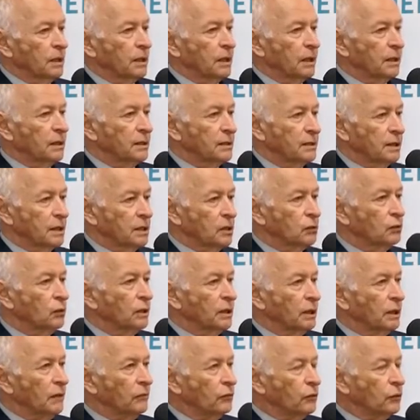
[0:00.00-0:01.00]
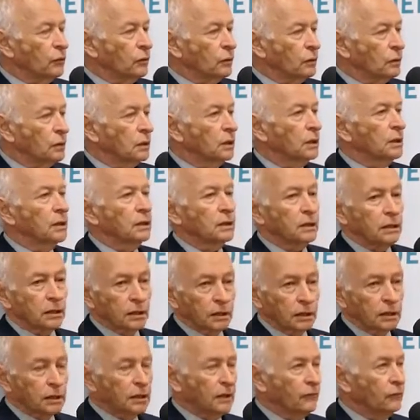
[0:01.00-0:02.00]
And this will give you,
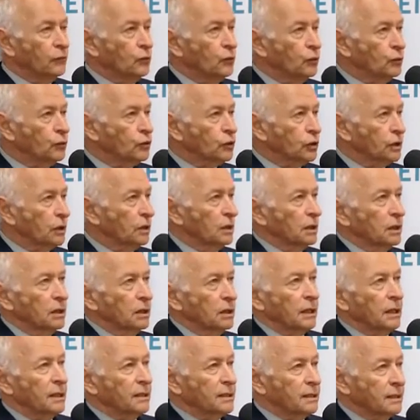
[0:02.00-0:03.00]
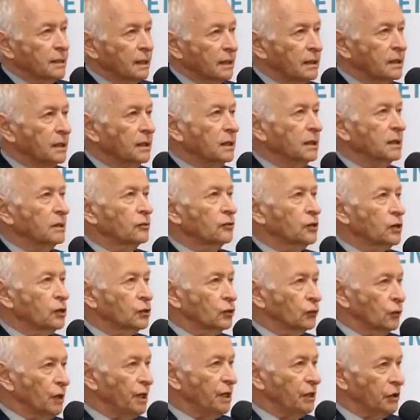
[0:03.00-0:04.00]
in the future, aesthetic
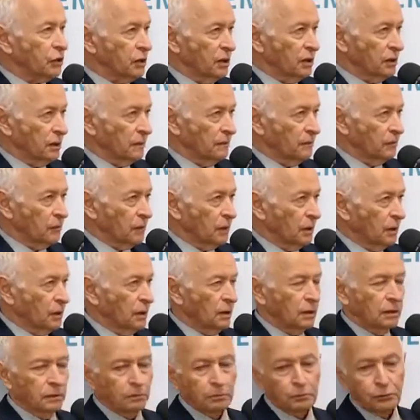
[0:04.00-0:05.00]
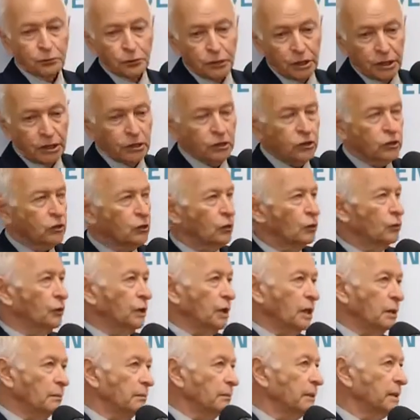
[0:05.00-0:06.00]
restoration, bridge or
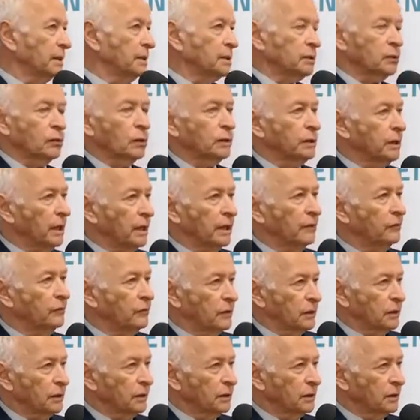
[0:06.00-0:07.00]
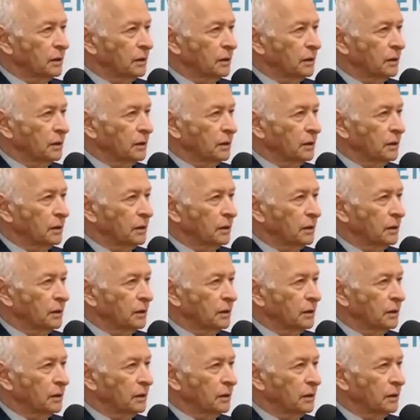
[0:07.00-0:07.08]
implants, whatever.